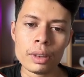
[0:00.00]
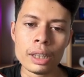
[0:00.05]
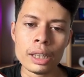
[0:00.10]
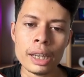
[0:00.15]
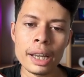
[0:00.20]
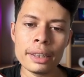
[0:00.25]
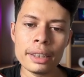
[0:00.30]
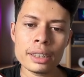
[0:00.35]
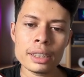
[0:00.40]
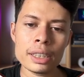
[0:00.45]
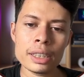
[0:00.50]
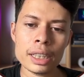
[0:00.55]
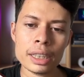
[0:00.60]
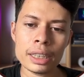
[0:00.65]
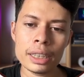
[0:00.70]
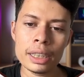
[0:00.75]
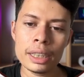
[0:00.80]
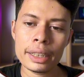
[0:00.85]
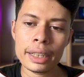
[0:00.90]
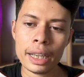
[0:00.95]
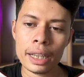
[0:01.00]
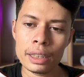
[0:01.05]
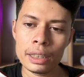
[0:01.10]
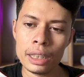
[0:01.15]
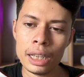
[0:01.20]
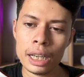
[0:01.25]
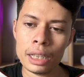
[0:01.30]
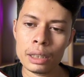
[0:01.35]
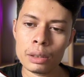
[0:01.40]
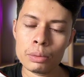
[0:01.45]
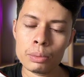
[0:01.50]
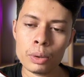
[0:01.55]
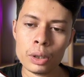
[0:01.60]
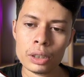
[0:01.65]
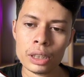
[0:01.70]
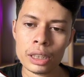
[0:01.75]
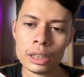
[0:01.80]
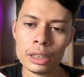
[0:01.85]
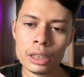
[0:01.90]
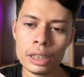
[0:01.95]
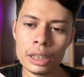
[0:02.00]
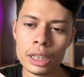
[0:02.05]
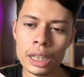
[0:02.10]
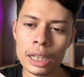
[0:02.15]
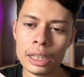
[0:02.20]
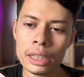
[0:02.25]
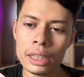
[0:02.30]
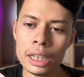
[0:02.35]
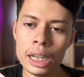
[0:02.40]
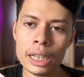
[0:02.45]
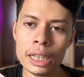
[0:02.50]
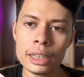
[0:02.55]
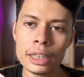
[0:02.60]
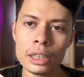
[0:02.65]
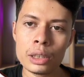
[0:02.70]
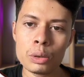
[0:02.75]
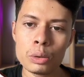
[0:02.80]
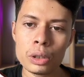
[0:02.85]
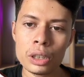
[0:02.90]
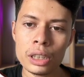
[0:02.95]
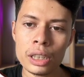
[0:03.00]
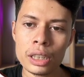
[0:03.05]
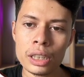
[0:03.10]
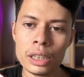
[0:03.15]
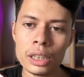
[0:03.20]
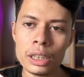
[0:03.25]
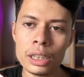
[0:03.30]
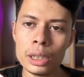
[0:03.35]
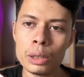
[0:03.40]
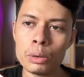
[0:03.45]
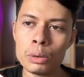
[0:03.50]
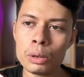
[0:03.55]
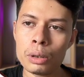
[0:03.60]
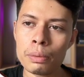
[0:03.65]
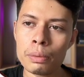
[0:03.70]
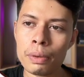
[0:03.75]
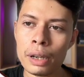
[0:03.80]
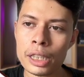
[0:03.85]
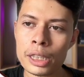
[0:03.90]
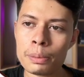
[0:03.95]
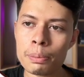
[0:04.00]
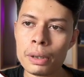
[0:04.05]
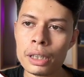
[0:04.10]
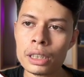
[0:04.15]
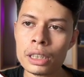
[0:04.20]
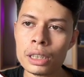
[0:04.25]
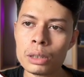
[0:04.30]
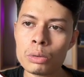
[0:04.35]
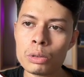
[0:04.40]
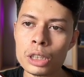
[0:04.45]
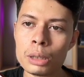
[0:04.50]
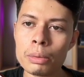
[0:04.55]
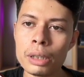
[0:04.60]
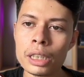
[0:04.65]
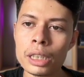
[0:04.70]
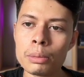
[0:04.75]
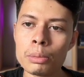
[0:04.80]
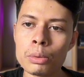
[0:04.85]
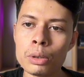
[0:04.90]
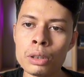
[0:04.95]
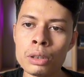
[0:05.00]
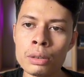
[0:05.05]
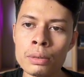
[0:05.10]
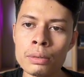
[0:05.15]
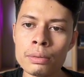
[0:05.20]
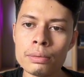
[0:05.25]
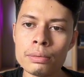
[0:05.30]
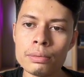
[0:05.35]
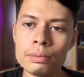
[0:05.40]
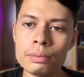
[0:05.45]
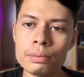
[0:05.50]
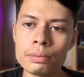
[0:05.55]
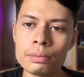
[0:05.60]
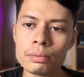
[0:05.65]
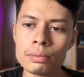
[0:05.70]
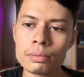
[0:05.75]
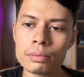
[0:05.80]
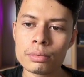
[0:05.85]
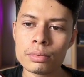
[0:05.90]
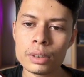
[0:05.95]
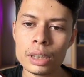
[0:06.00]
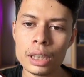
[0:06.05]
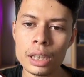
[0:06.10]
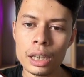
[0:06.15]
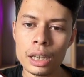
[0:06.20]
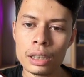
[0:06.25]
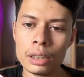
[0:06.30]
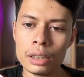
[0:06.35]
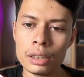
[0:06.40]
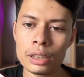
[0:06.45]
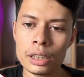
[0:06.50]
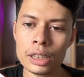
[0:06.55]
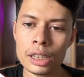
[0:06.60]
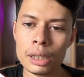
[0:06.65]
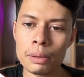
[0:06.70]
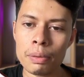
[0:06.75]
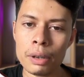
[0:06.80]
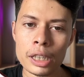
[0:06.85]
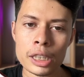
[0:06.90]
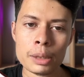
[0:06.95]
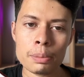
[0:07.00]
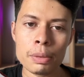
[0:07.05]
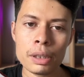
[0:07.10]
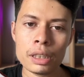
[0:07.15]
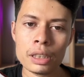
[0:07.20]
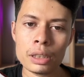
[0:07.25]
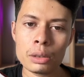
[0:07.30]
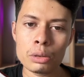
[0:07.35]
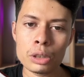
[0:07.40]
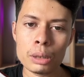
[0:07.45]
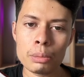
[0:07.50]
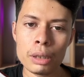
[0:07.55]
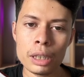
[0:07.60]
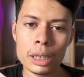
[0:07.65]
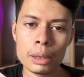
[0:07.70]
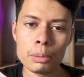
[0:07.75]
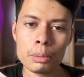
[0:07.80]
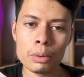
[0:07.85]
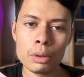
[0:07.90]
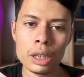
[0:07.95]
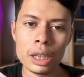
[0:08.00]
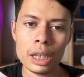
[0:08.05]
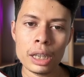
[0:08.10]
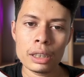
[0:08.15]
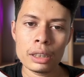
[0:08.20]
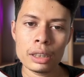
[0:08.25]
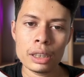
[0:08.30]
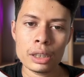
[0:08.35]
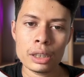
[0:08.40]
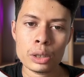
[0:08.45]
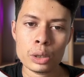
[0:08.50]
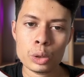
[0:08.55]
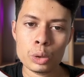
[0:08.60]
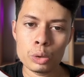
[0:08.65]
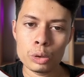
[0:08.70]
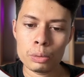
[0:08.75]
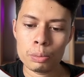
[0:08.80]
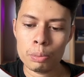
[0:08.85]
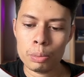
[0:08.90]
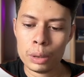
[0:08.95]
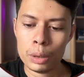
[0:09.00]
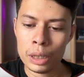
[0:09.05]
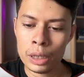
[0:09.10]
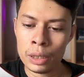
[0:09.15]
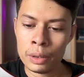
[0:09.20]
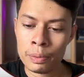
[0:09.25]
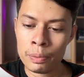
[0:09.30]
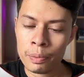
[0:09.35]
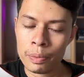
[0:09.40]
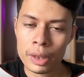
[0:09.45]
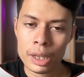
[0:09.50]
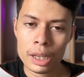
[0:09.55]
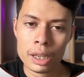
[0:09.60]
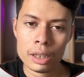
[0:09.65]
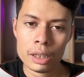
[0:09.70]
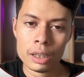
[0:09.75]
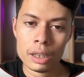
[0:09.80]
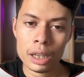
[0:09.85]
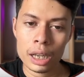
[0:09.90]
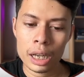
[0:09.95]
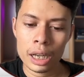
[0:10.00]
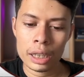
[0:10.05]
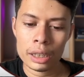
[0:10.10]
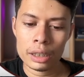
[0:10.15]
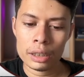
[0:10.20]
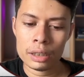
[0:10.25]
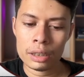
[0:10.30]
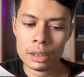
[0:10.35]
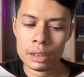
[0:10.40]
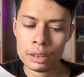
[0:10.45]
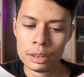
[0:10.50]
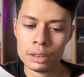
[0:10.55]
And this is the click id, and for the click id I need to create a new first party cookie variable, and this is the first party cookie variable, and this should be like,